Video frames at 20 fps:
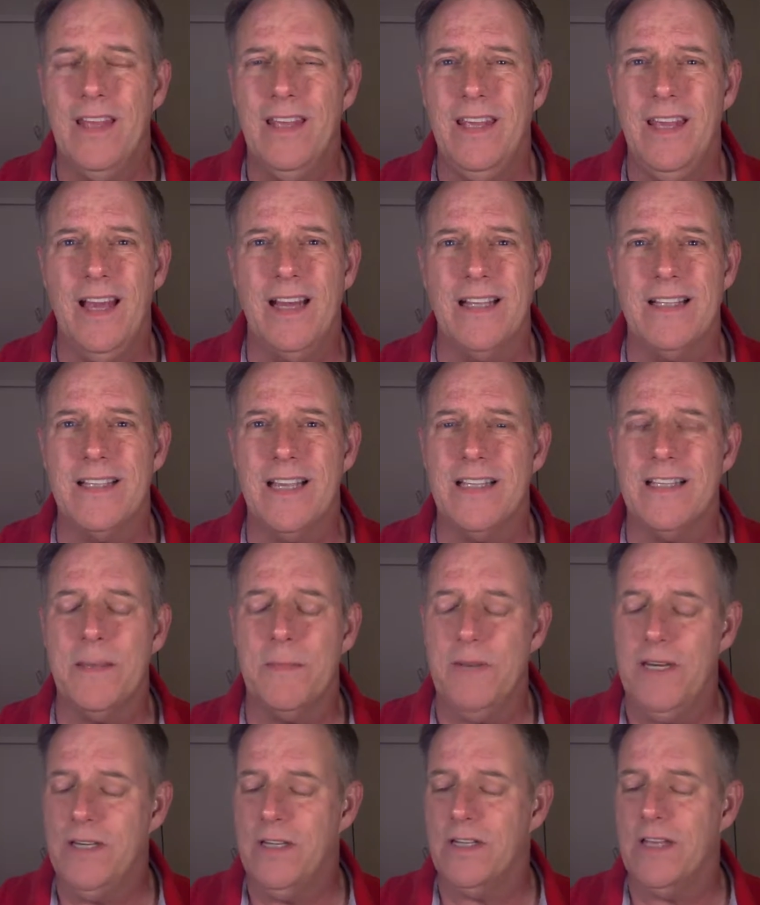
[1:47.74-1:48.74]
yeah, it's like
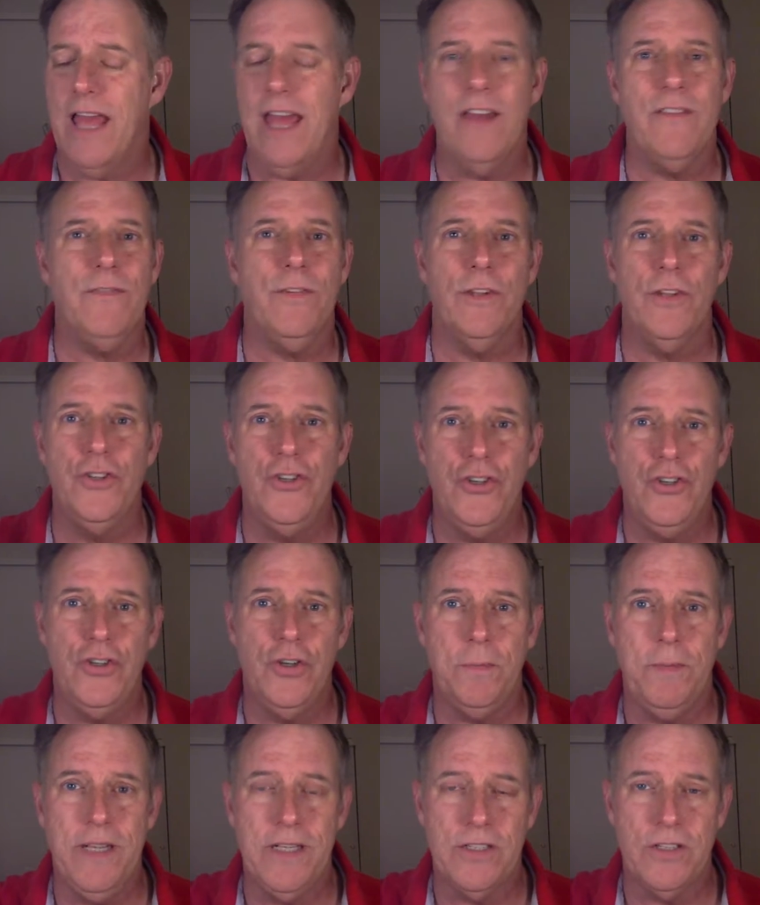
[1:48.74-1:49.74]
somebody took a handful of
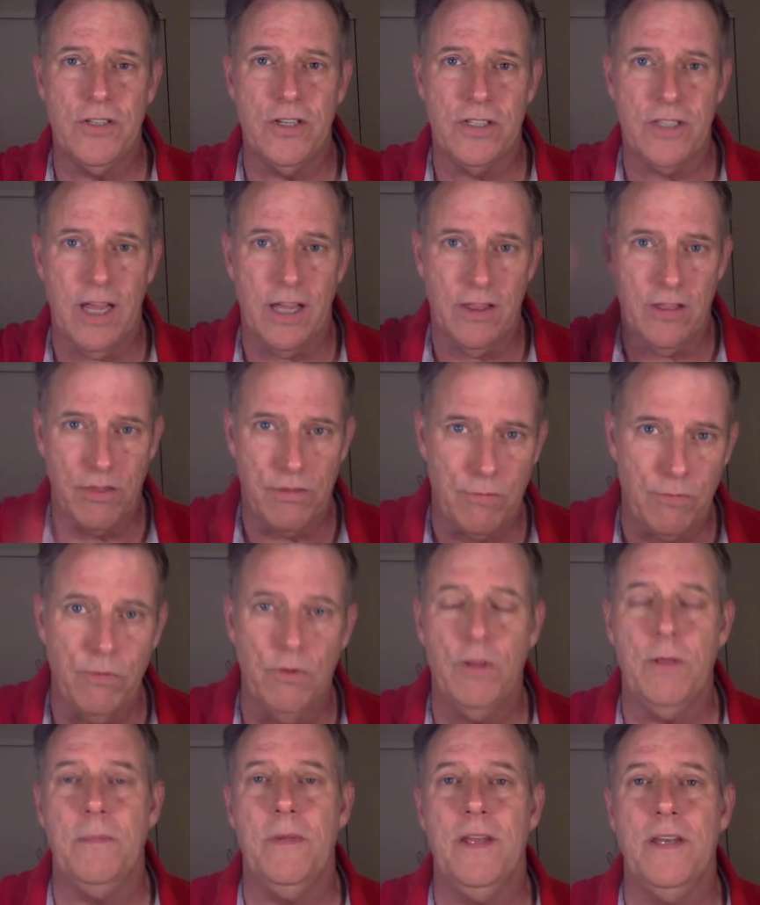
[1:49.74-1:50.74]
jujubes and just like
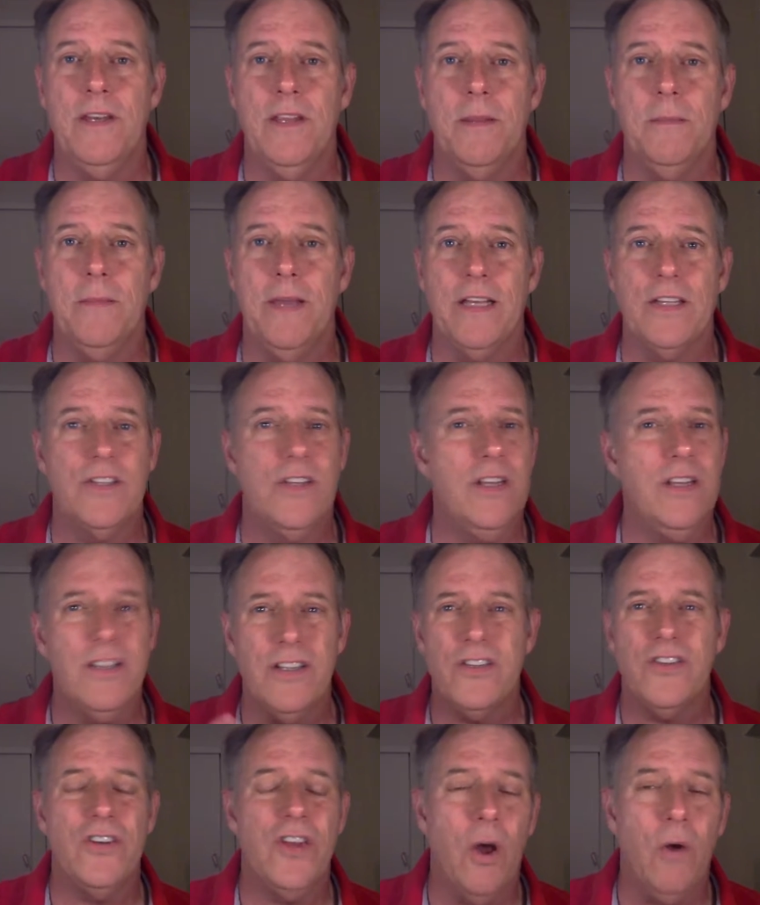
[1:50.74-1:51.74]
threw them into the mix. You
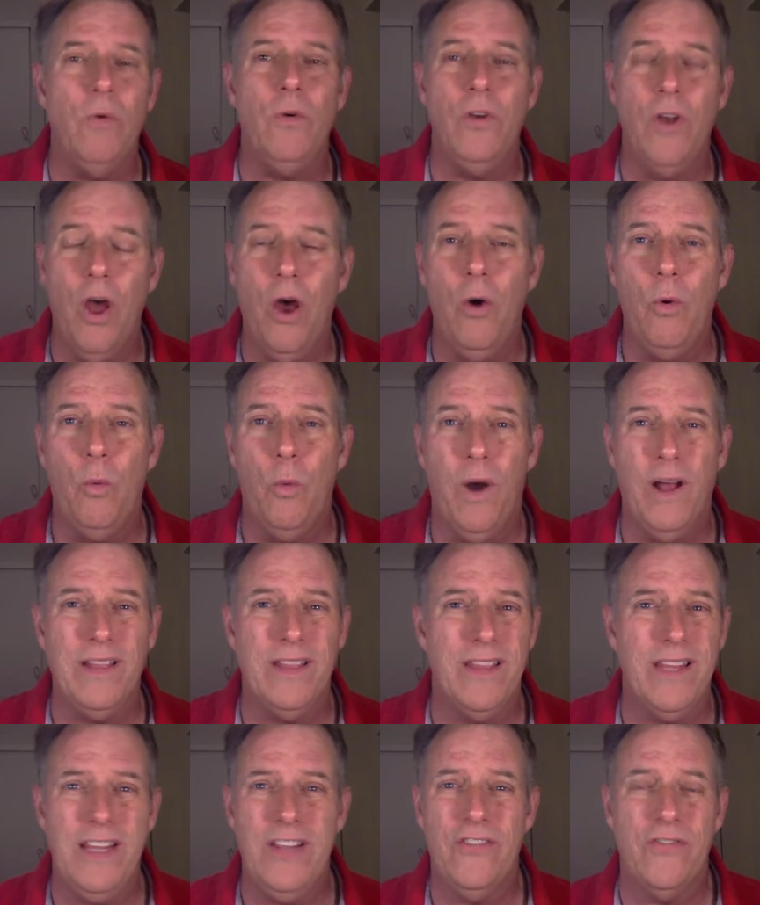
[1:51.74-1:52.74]
just don't know
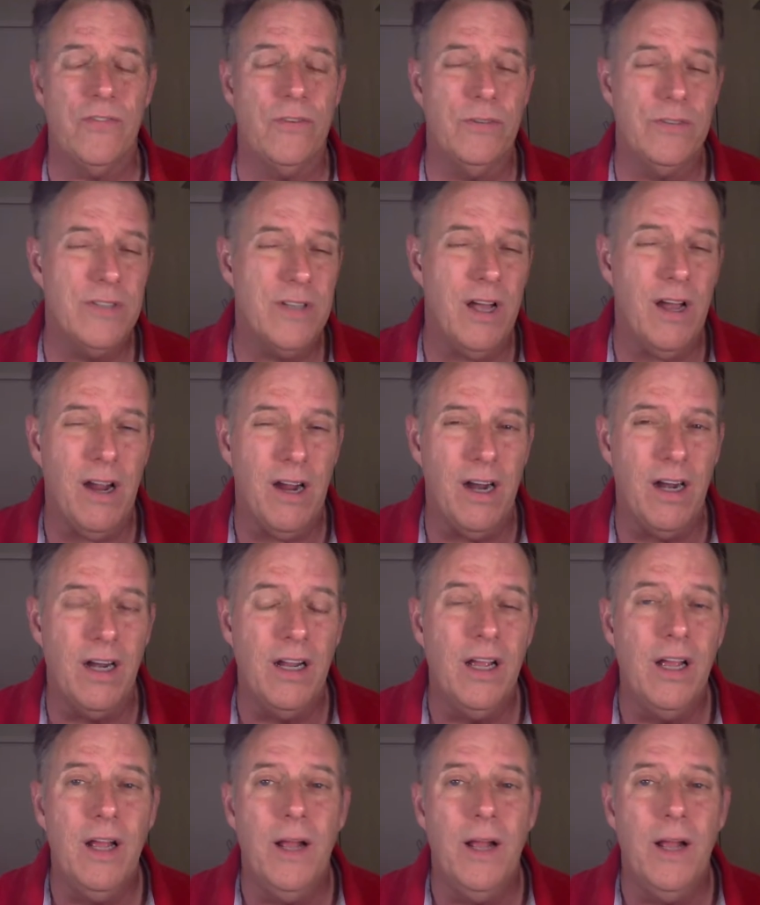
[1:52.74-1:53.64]
what these fruits are.